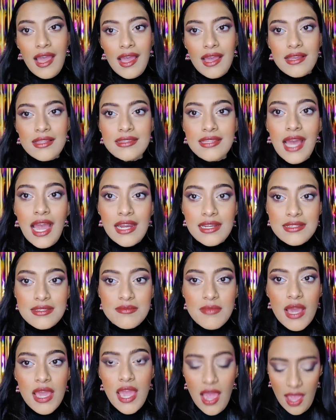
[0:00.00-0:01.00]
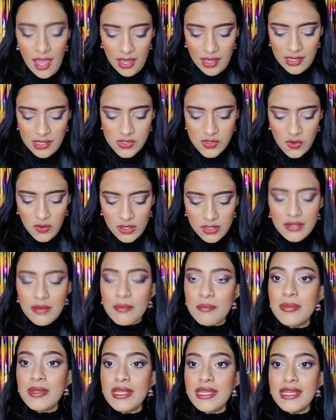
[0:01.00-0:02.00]
And that is my eyes all
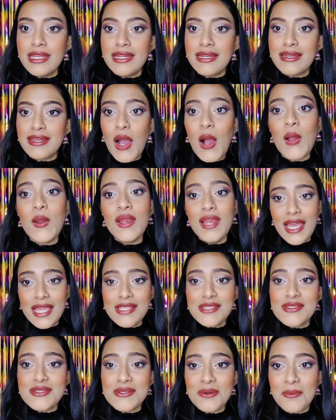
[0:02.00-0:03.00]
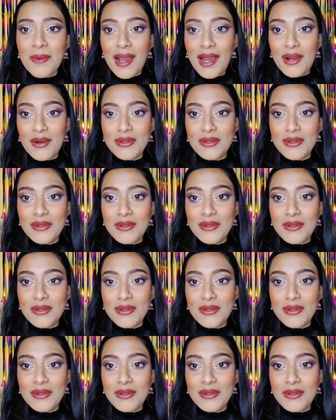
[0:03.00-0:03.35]
complete. Now let's zoom